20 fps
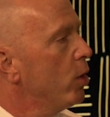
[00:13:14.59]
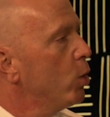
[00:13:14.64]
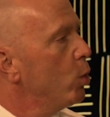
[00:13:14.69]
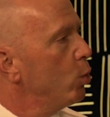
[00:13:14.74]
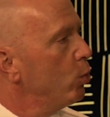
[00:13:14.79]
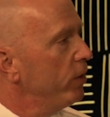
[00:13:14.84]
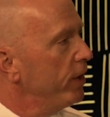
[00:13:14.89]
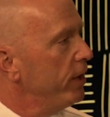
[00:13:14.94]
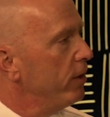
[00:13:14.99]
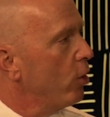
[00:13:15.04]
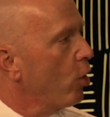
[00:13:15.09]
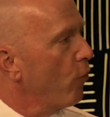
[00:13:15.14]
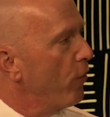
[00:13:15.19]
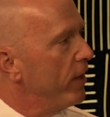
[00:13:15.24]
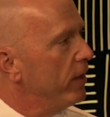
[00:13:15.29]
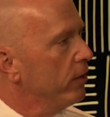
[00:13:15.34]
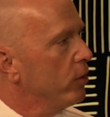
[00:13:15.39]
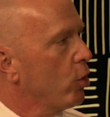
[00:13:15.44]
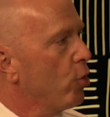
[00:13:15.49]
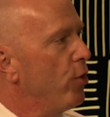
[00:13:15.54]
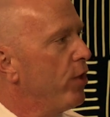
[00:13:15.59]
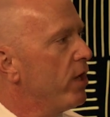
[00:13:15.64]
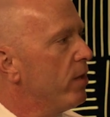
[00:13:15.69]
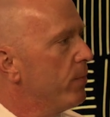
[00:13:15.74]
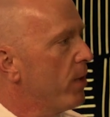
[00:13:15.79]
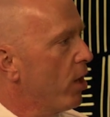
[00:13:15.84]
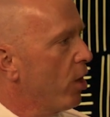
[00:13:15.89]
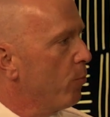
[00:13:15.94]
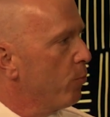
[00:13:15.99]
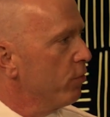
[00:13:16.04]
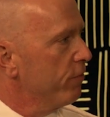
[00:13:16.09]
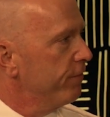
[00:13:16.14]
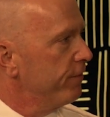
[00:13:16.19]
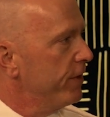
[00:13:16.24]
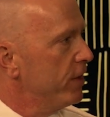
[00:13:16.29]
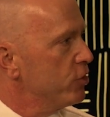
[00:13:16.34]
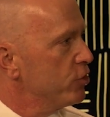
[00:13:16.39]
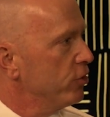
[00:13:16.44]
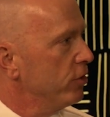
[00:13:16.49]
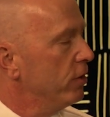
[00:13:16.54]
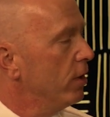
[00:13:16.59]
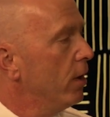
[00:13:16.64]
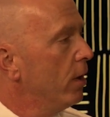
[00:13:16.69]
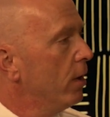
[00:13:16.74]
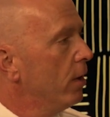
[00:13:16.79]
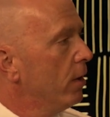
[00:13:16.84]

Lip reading: only are they learning about our profession,